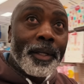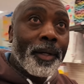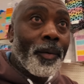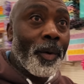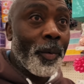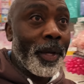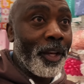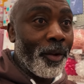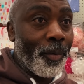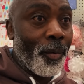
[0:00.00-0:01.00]
What do we
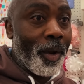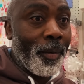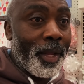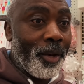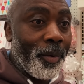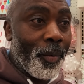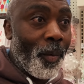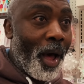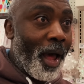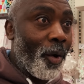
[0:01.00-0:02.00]
do? What do we do?
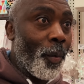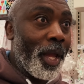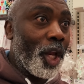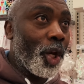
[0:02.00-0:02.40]
What do we